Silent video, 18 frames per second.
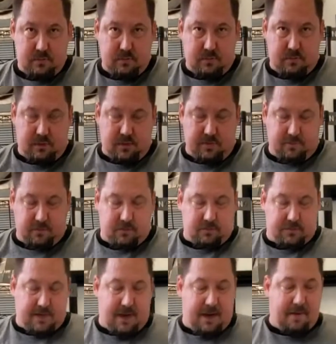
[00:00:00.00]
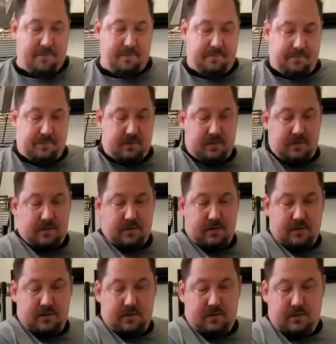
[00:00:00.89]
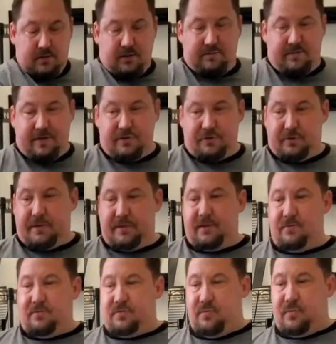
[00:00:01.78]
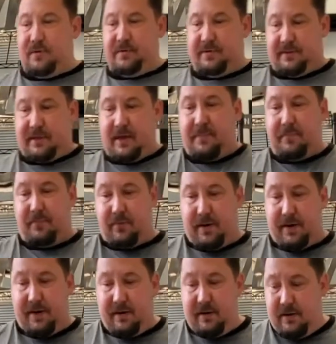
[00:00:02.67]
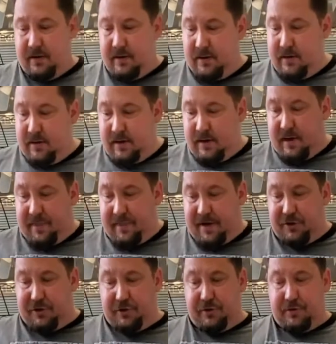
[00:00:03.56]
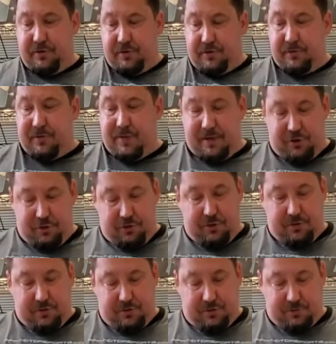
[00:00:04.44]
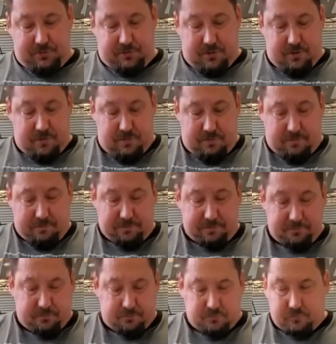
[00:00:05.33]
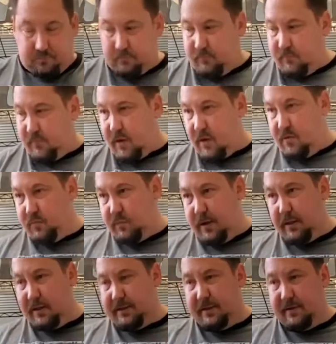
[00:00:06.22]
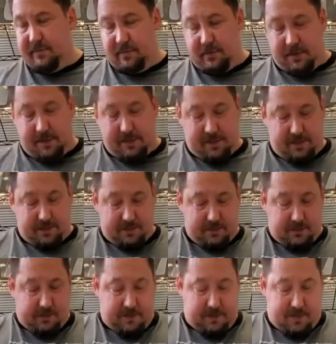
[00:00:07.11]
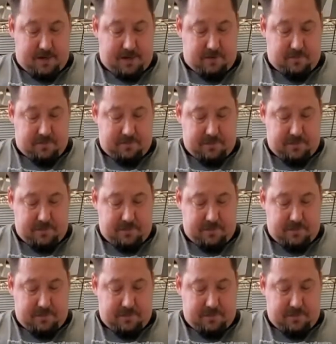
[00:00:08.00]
give a little tap. Eventually those will separate, and they should do so relatively easily. Now,